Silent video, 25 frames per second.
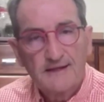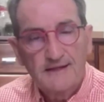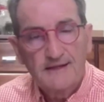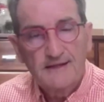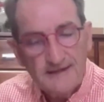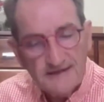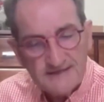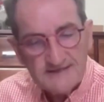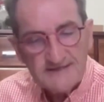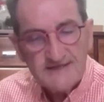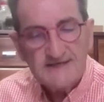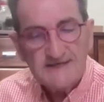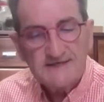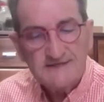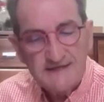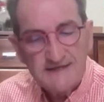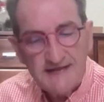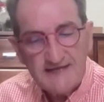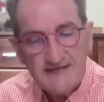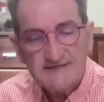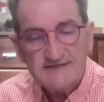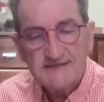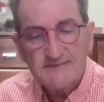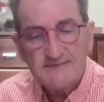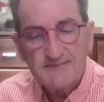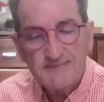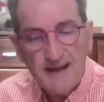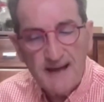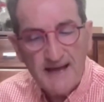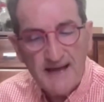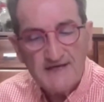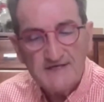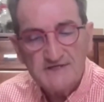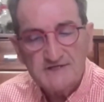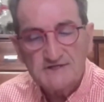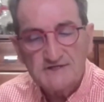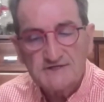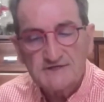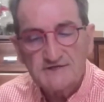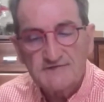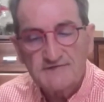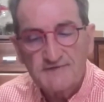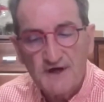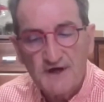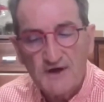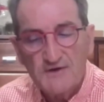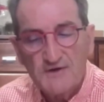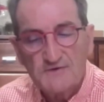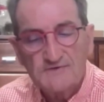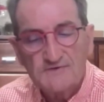This can test the patience of
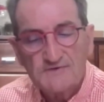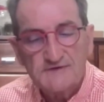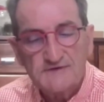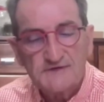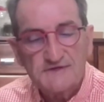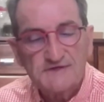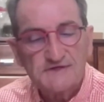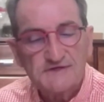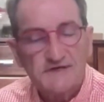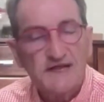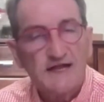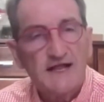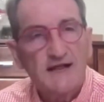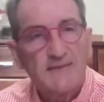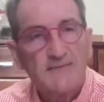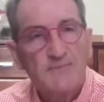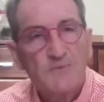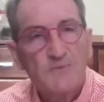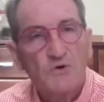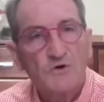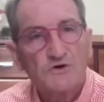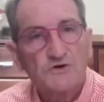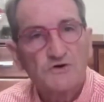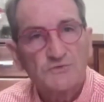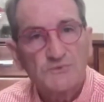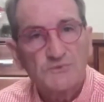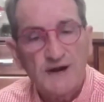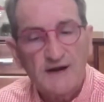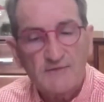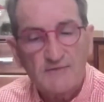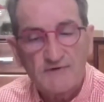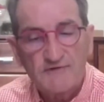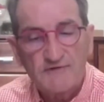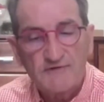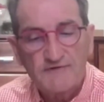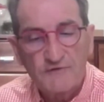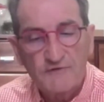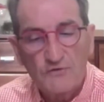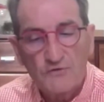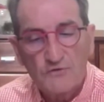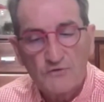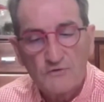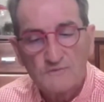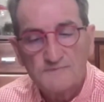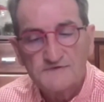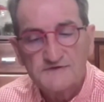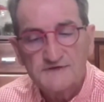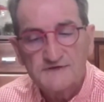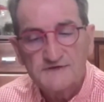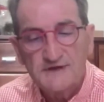those seeking more direct
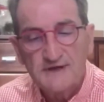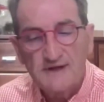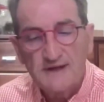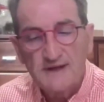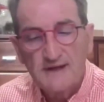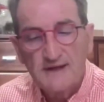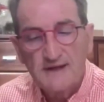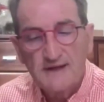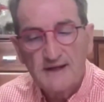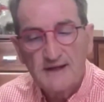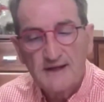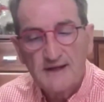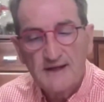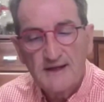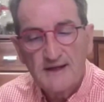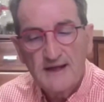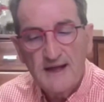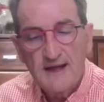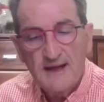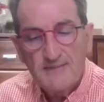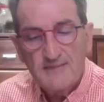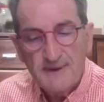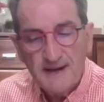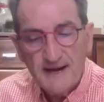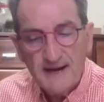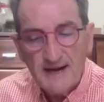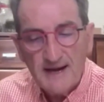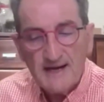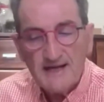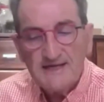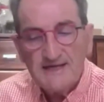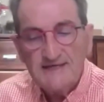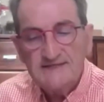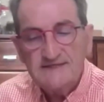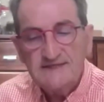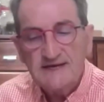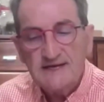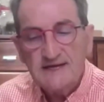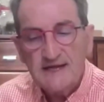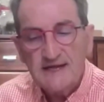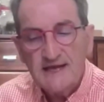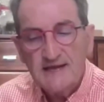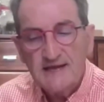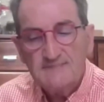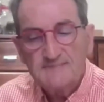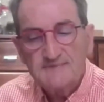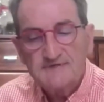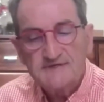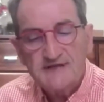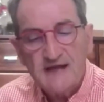reforms, but at least it
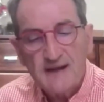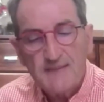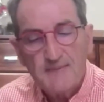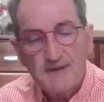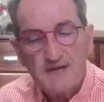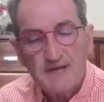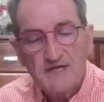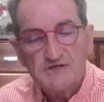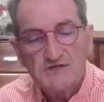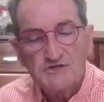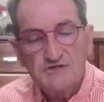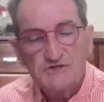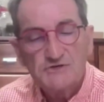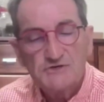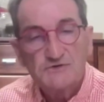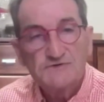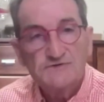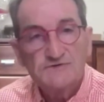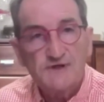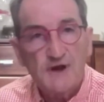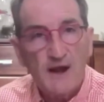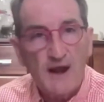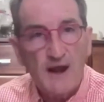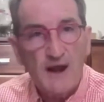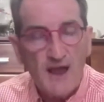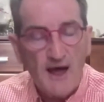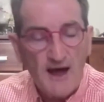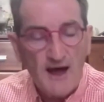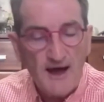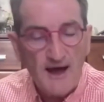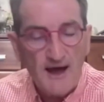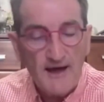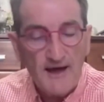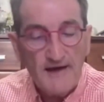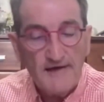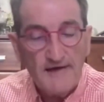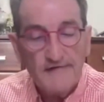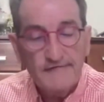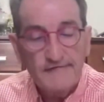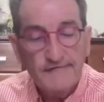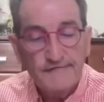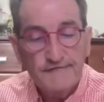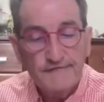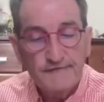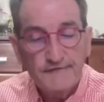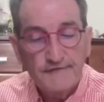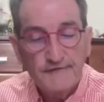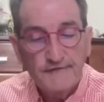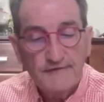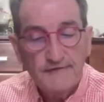keeps some issues live,
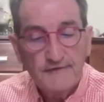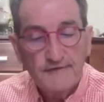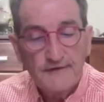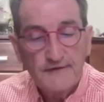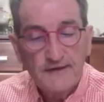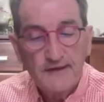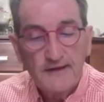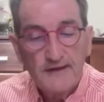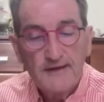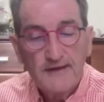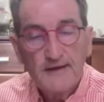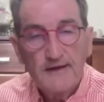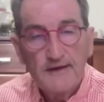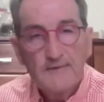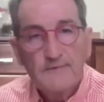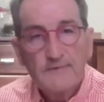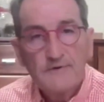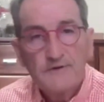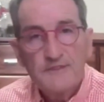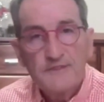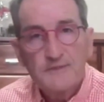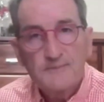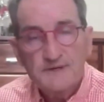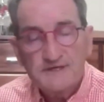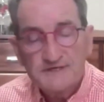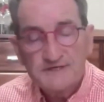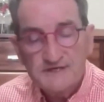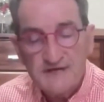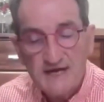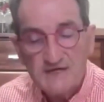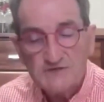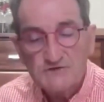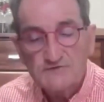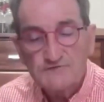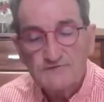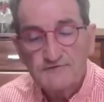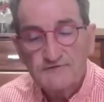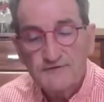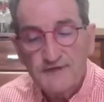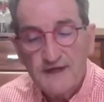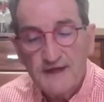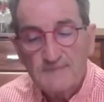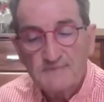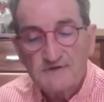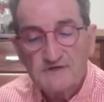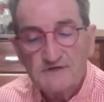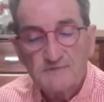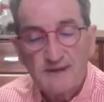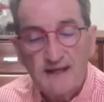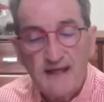with the potential for
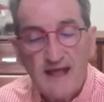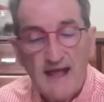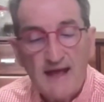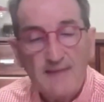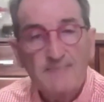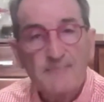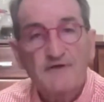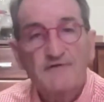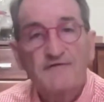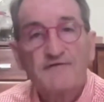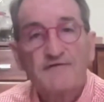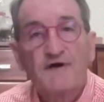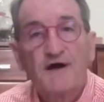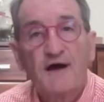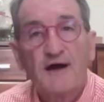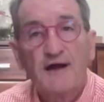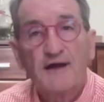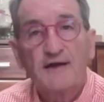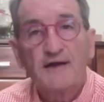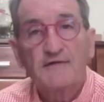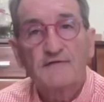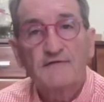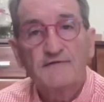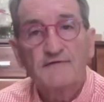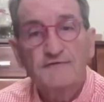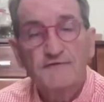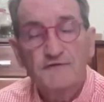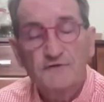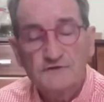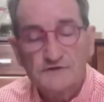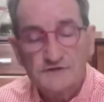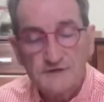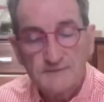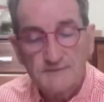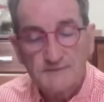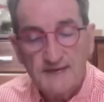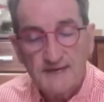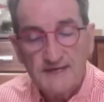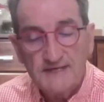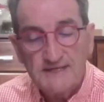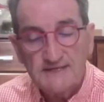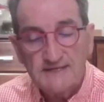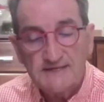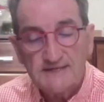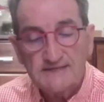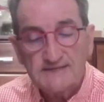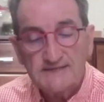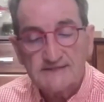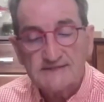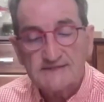them to be amplified in future
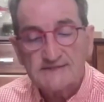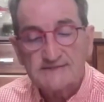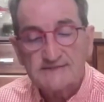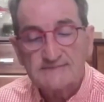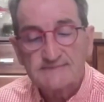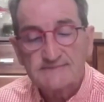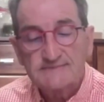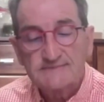meetings.